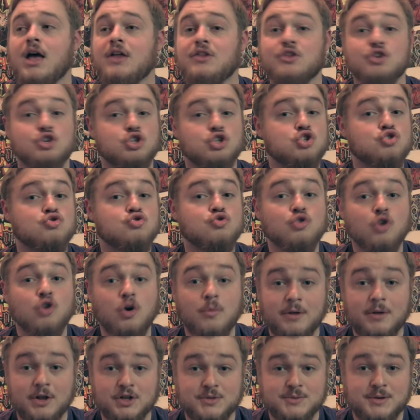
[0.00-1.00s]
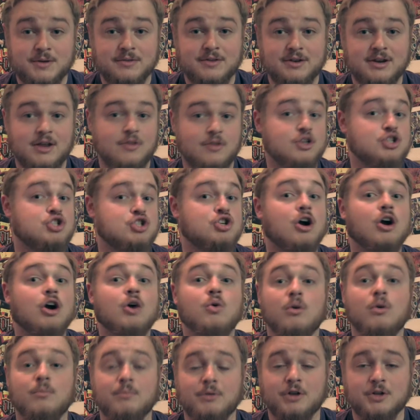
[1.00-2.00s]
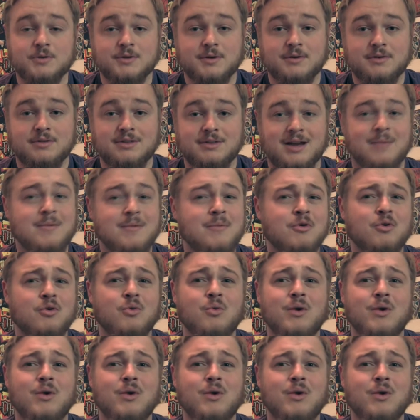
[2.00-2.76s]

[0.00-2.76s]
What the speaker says: The Destrudo build was becoming a thing now. The Dark Worm build was becoming a thing. I remember